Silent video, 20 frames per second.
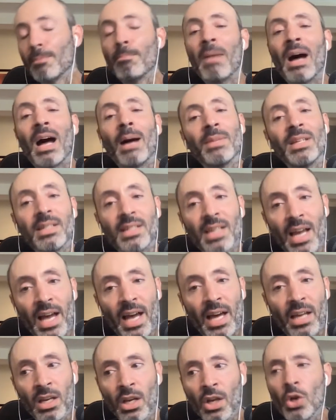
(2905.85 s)
Mom and
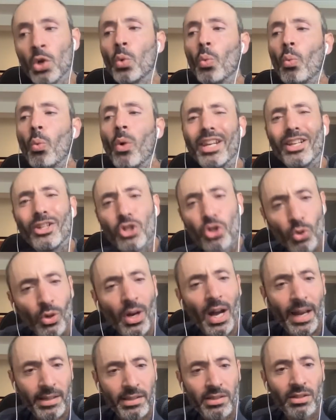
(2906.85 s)
dad what did you
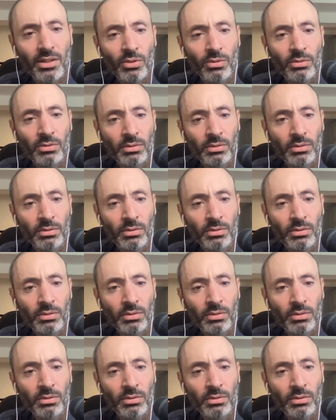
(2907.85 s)
guys do?